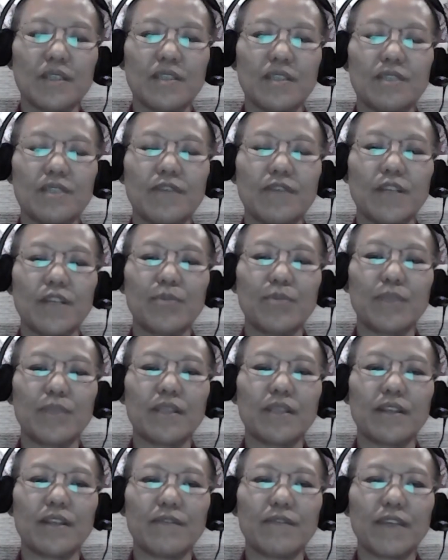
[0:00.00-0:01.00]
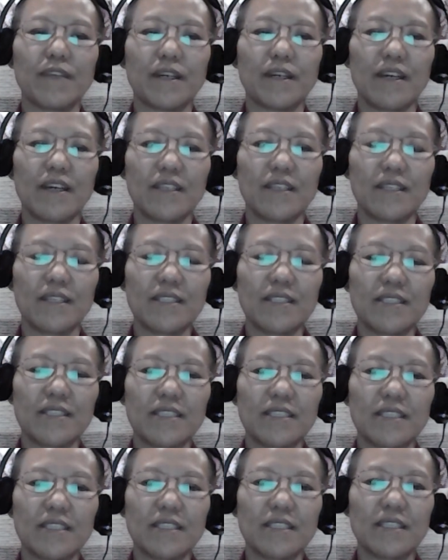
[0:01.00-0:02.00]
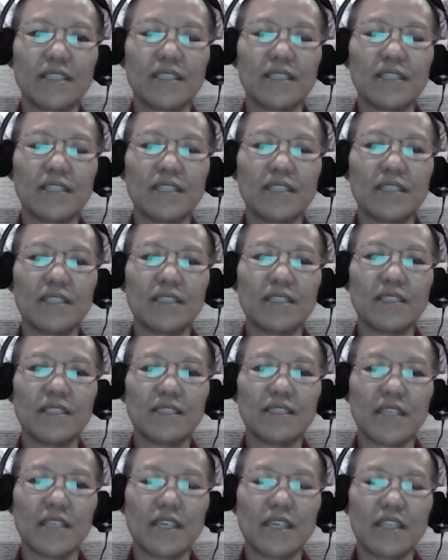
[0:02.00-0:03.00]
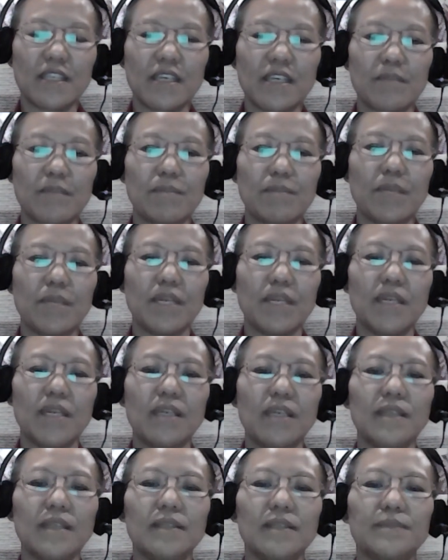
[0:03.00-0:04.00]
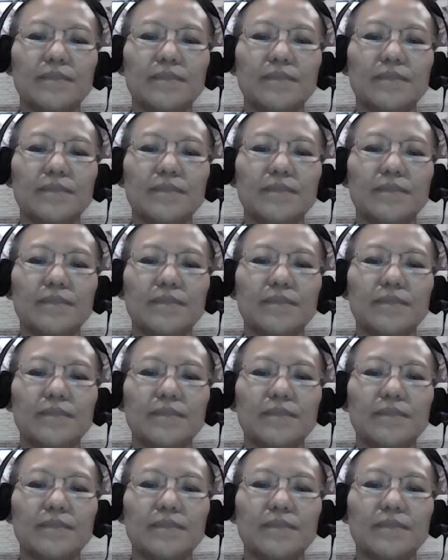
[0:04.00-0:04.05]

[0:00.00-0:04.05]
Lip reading: developing the loving kindness, saying that may